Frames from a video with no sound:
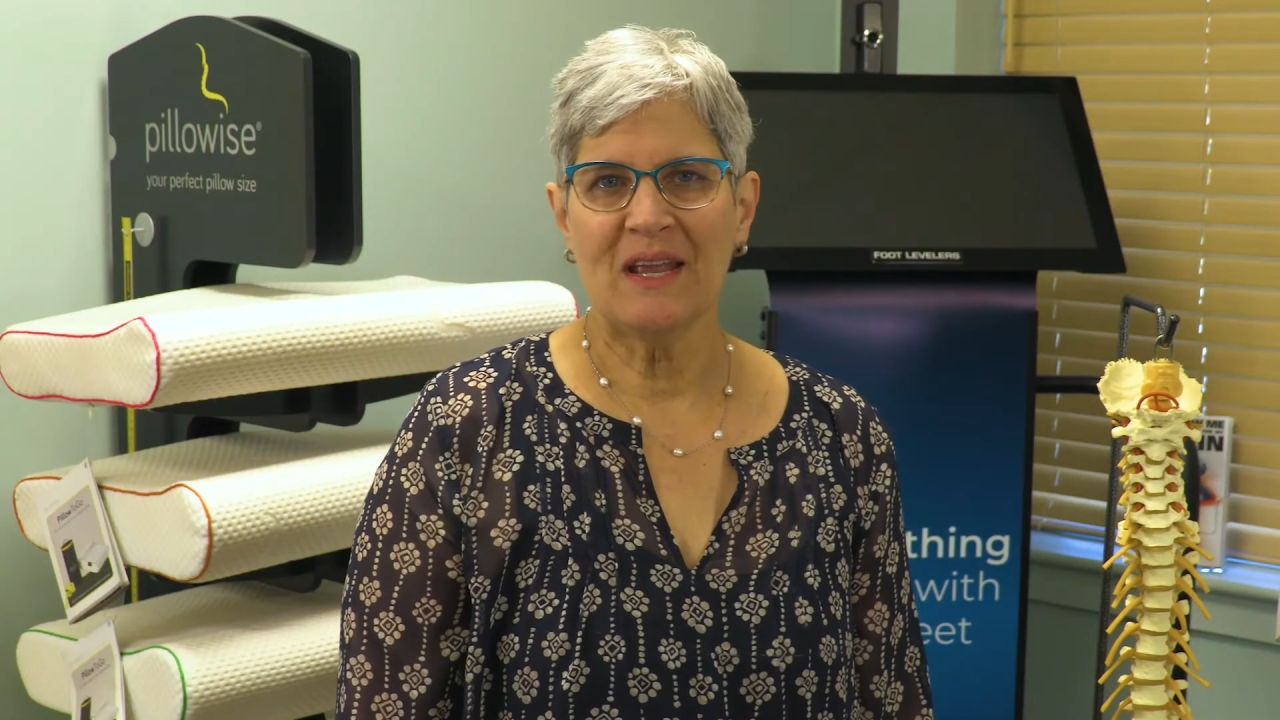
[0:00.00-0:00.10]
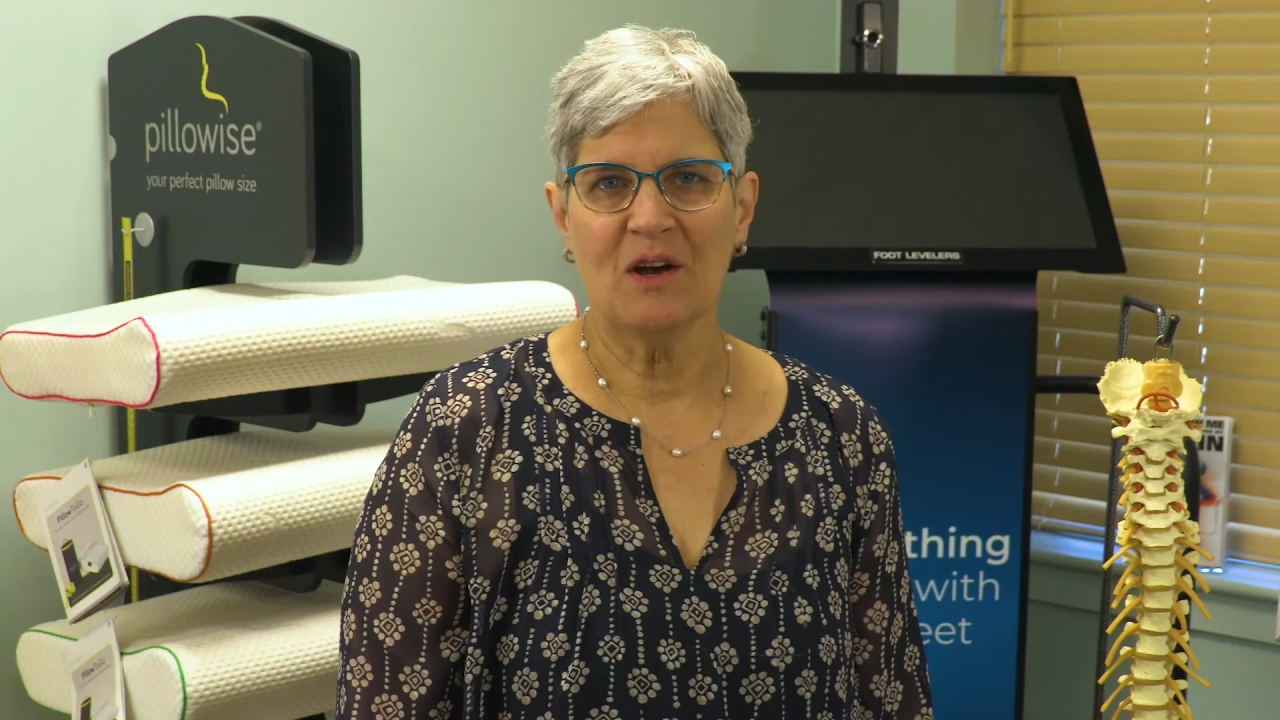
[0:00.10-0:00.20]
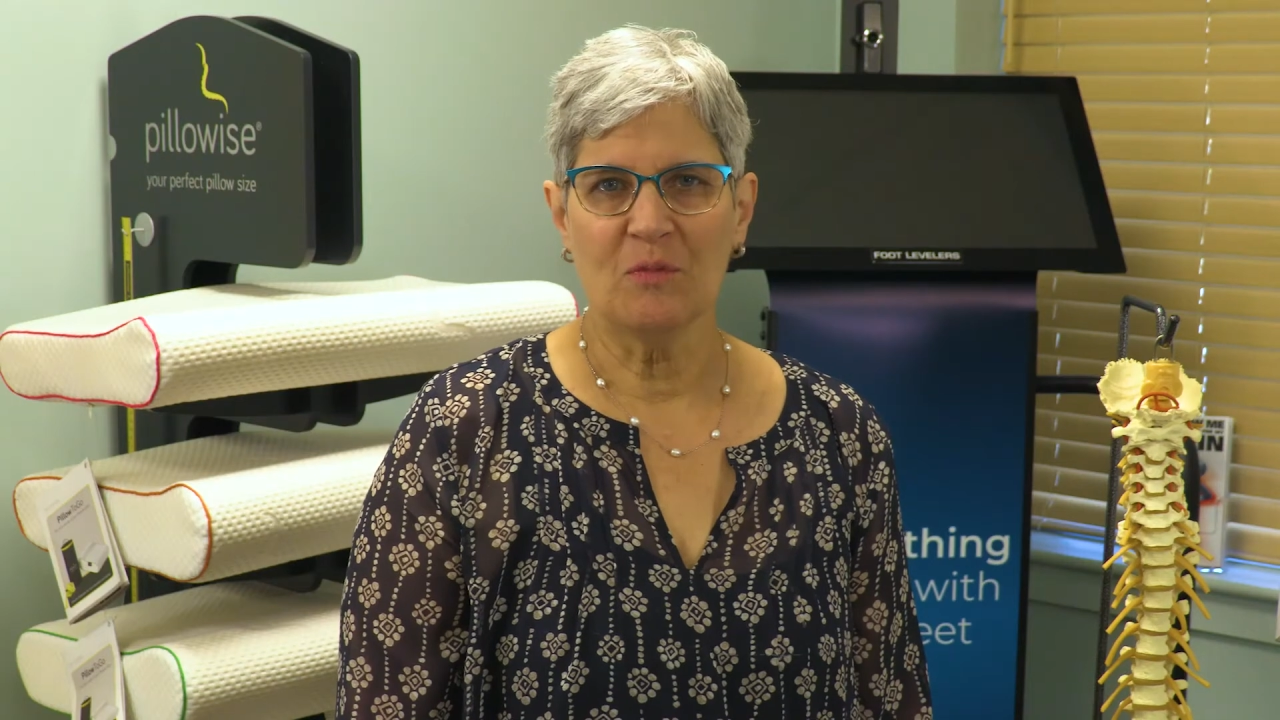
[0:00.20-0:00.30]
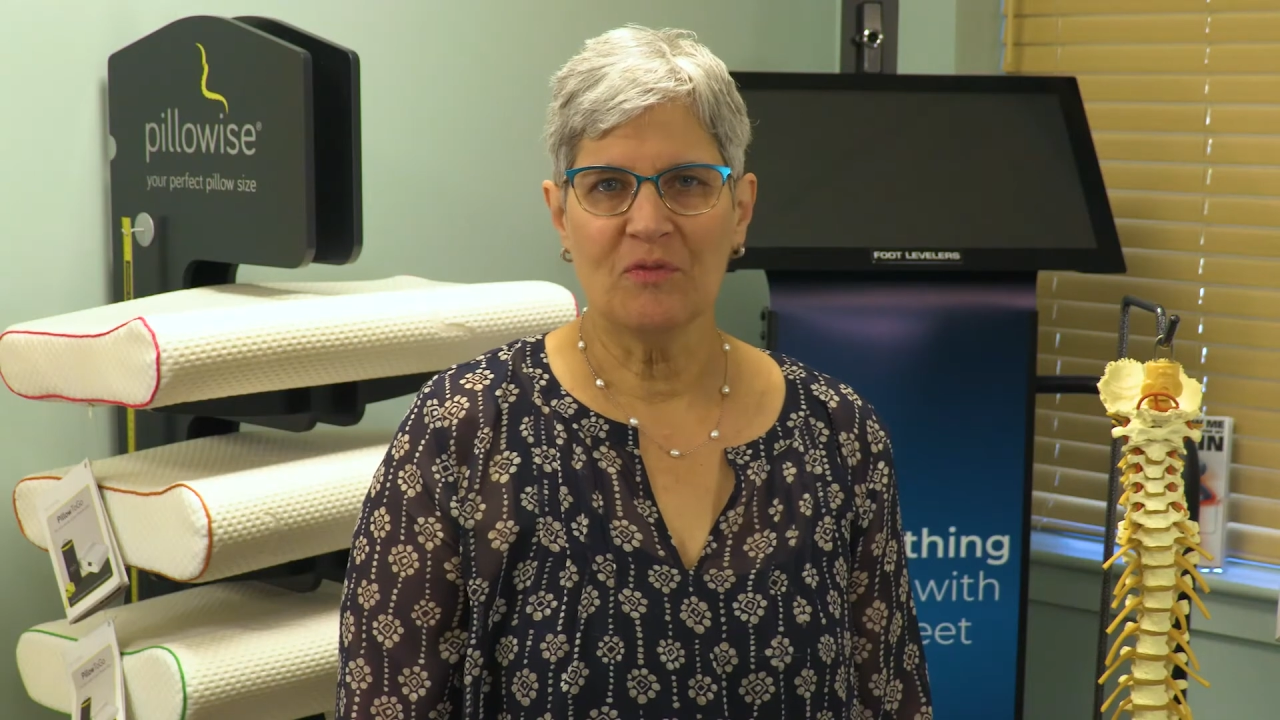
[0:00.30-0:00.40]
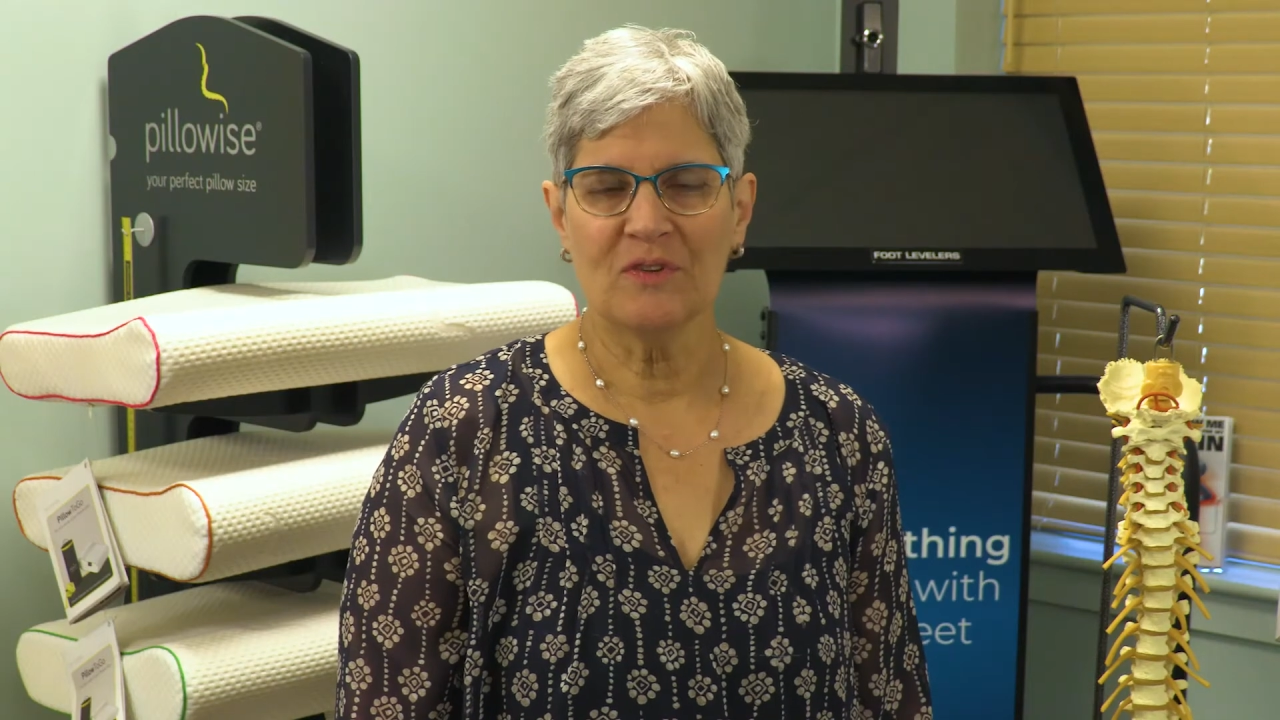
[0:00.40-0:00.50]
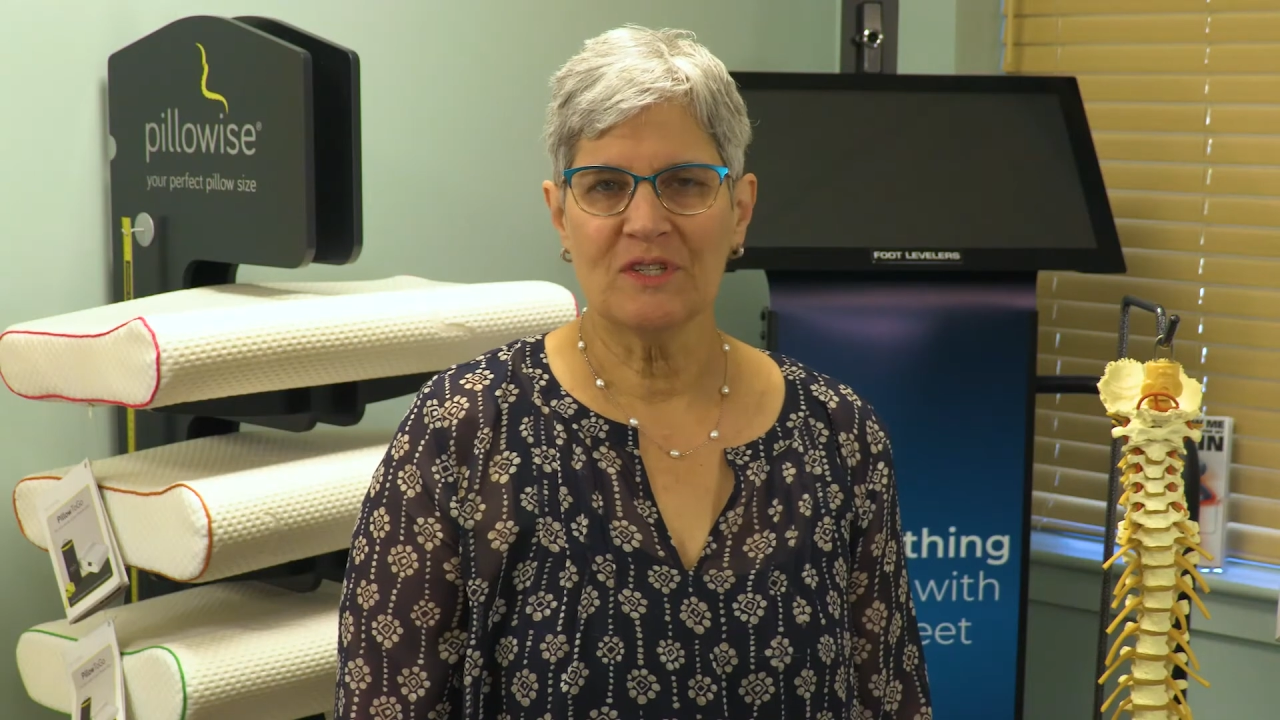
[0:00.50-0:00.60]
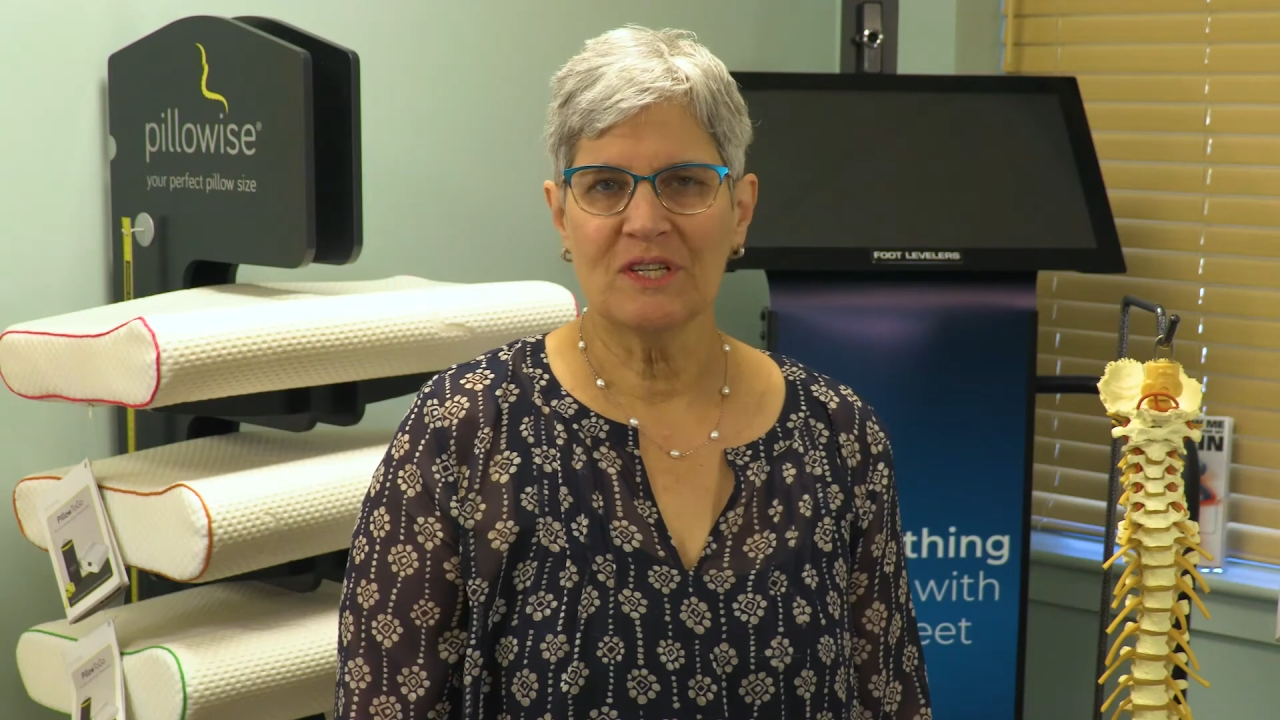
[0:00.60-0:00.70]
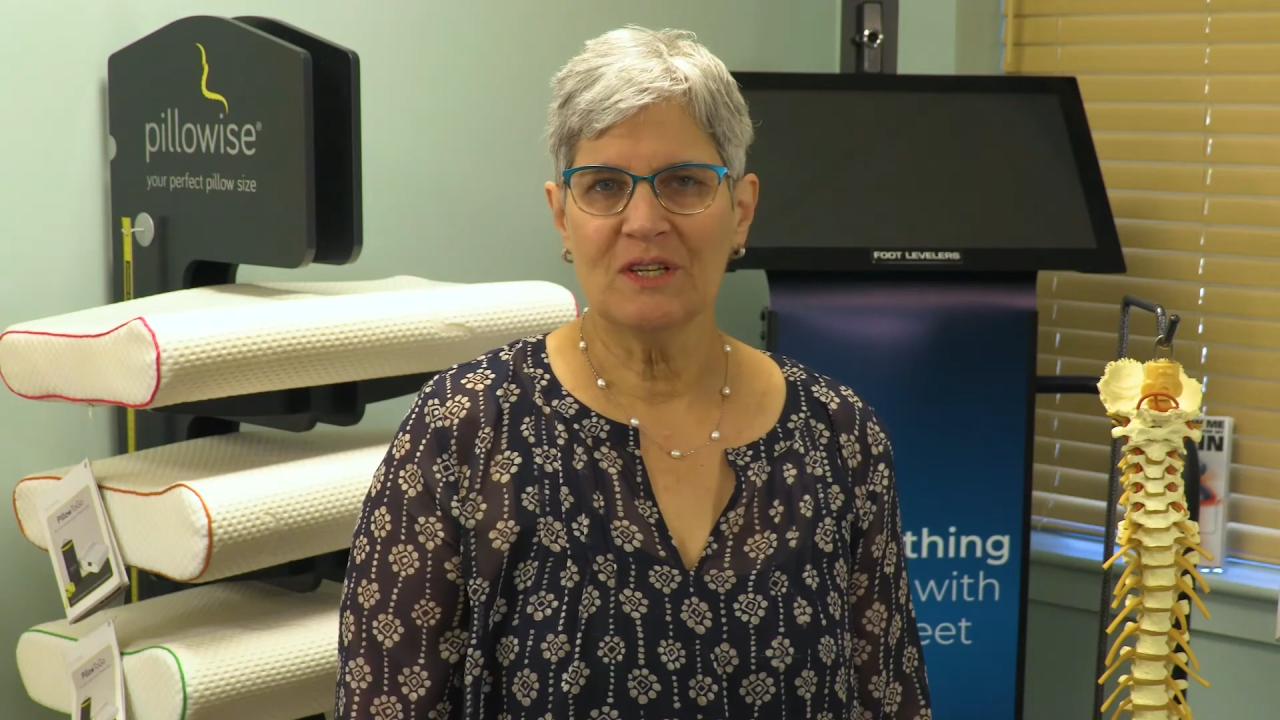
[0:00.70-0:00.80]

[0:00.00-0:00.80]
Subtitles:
helpful to